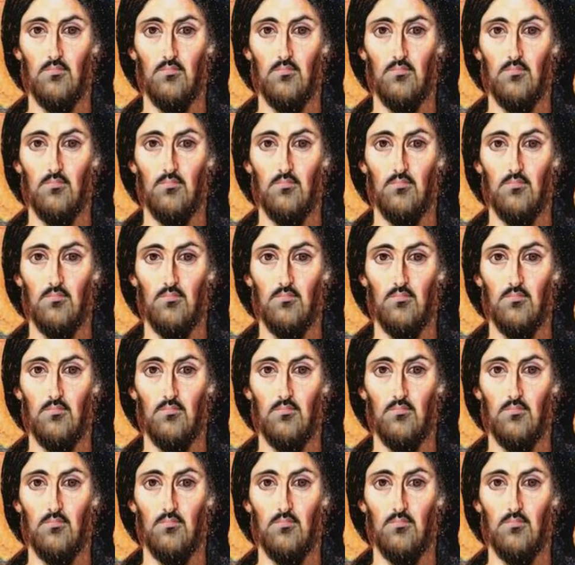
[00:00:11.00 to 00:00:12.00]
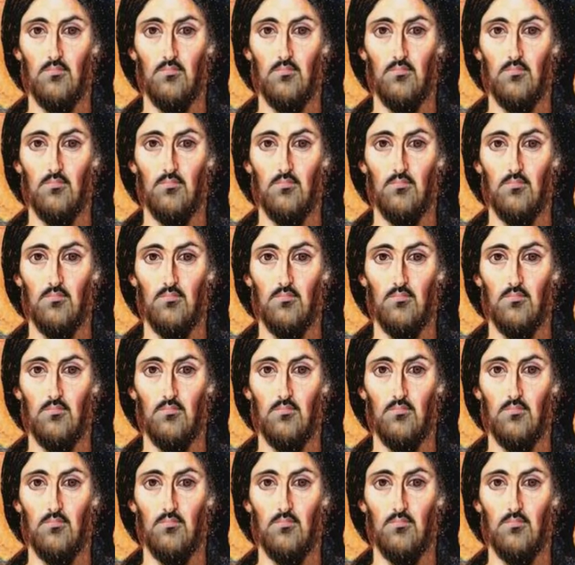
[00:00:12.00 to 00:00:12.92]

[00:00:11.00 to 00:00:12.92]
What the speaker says: Nothing is said.